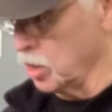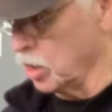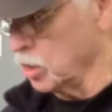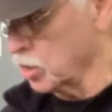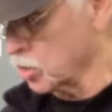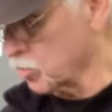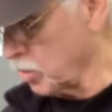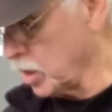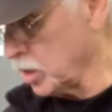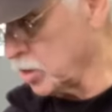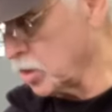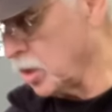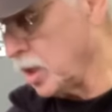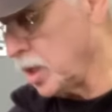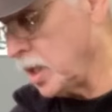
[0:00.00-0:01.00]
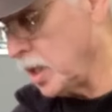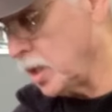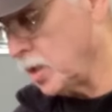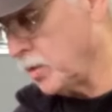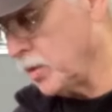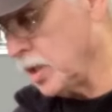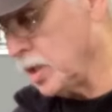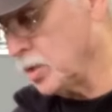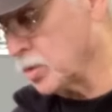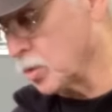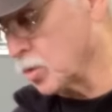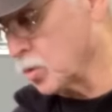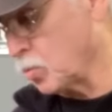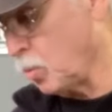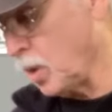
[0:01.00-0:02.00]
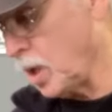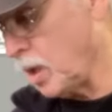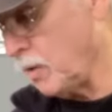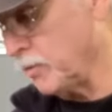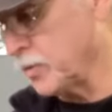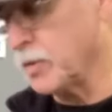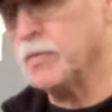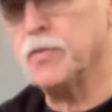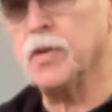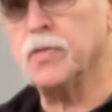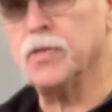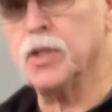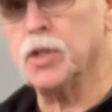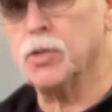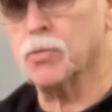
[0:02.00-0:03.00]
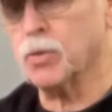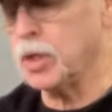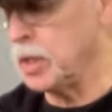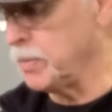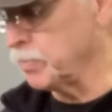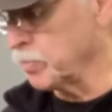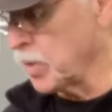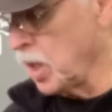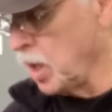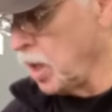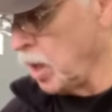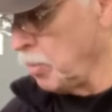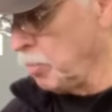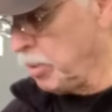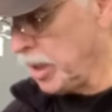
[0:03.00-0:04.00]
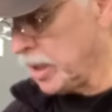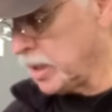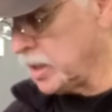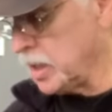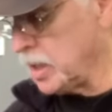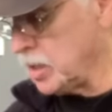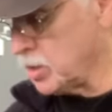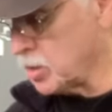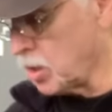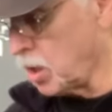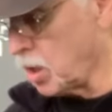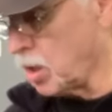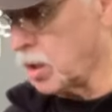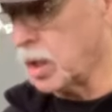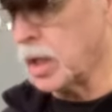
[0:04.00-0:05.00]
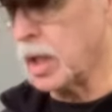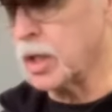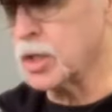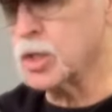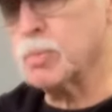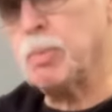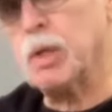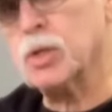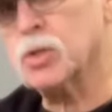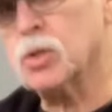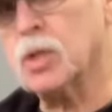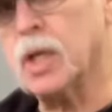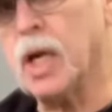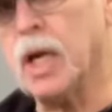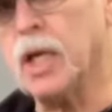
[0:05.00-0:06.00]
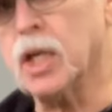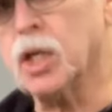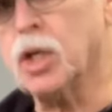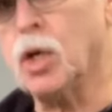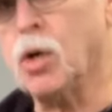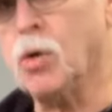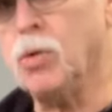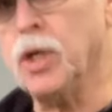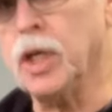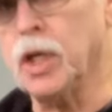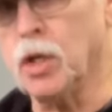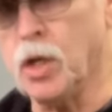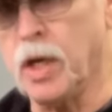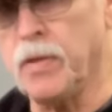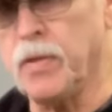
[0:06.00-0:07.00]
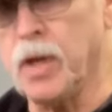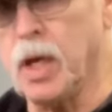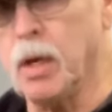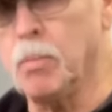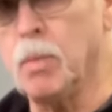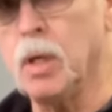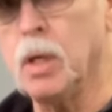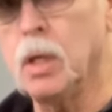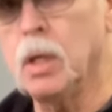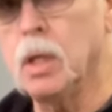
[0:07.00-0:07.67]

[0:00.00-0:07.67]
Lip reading: strings on here. These are 12 to 53, but these are got a special kind of coating on them